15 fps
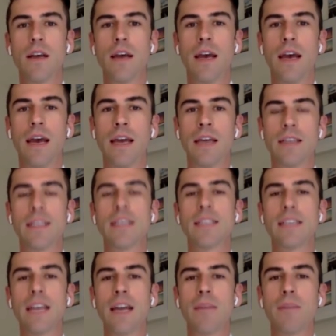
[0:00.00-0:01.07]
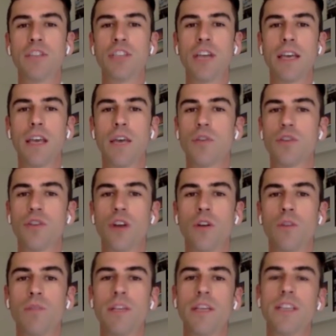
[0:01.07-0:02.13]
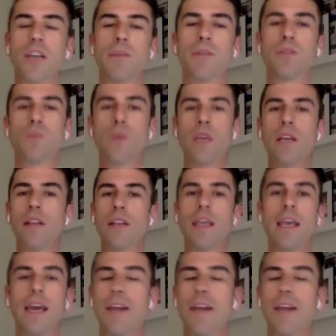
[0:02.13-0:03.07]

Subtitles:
And since then, I've been checking with Toronto police almost weekly,